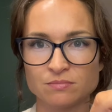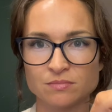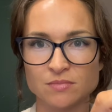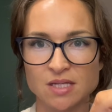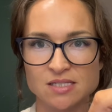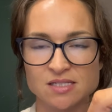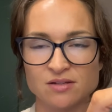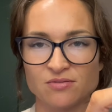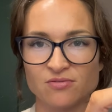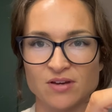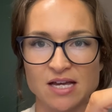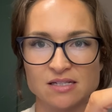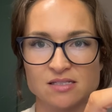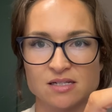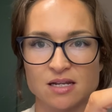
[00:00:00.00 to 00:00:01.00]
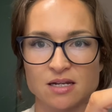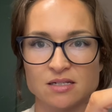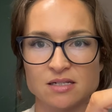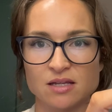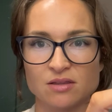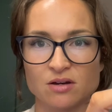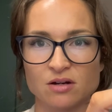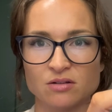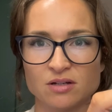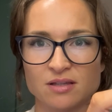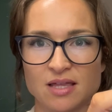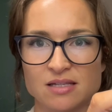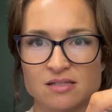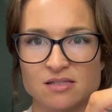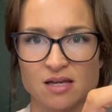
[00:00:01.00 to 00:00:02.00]
That's a fascinating death card. Look at
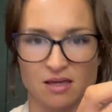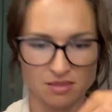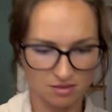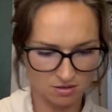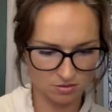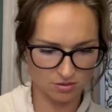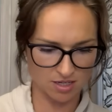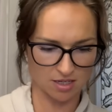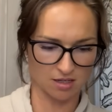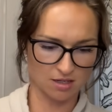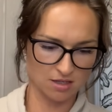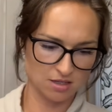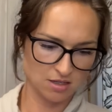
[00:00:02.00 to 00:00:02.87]
that sight. Okay.